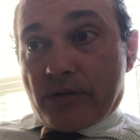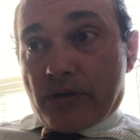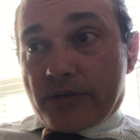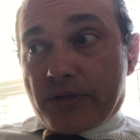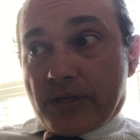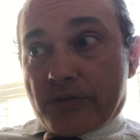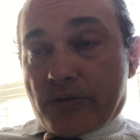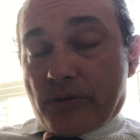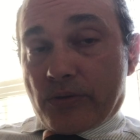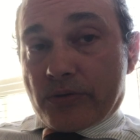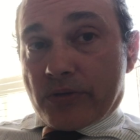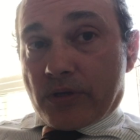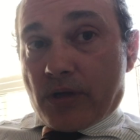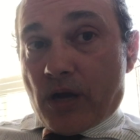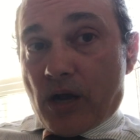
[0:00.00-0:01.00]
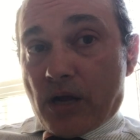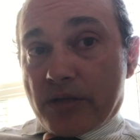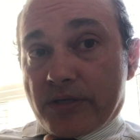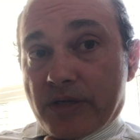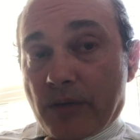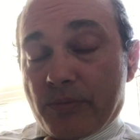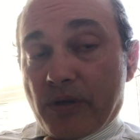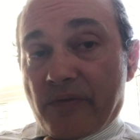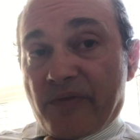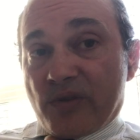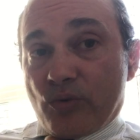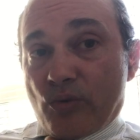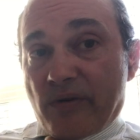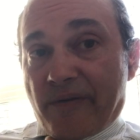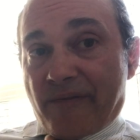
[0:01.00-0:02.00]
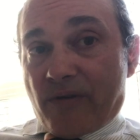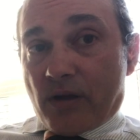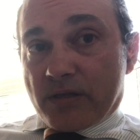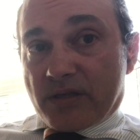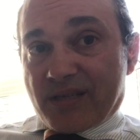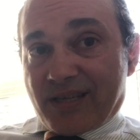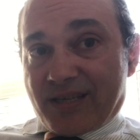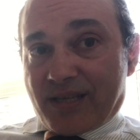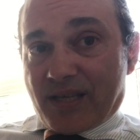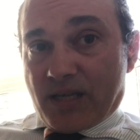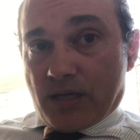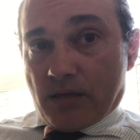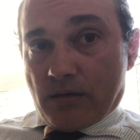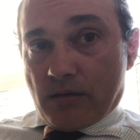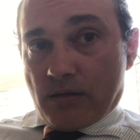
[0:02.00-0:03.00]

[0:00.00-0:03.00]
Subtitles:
there's introduced the concept of univocity.